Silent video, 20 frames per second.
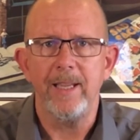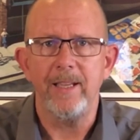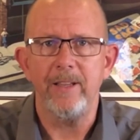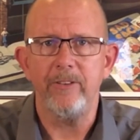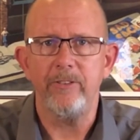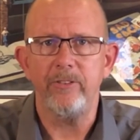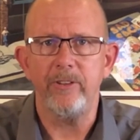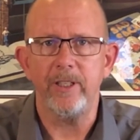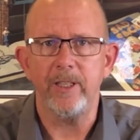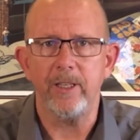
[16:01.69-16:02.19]

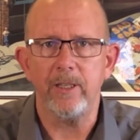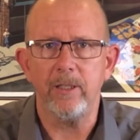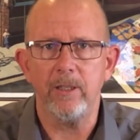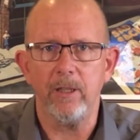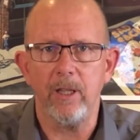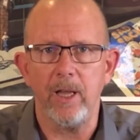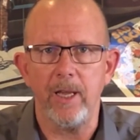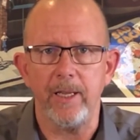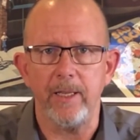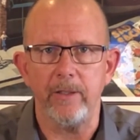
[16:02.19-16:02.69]
is the
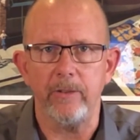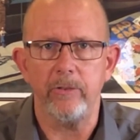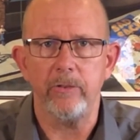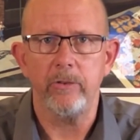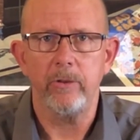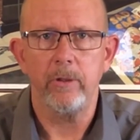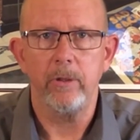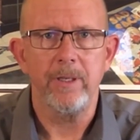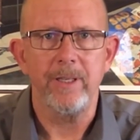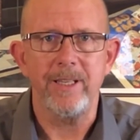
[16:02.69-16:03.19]

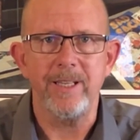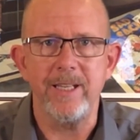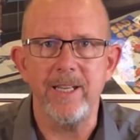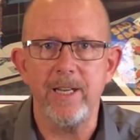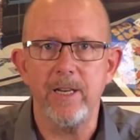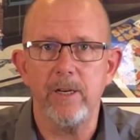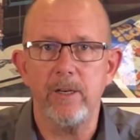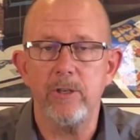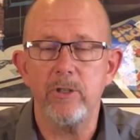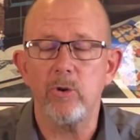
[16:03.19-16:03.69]
clients,
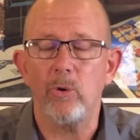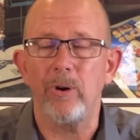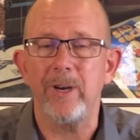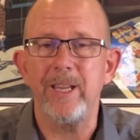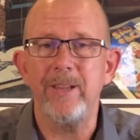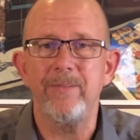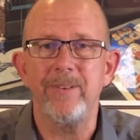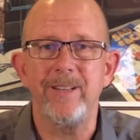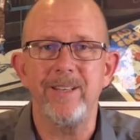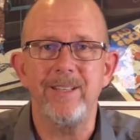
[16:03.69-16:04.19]
years or
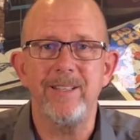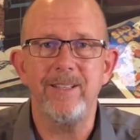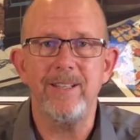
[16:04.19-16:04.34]
even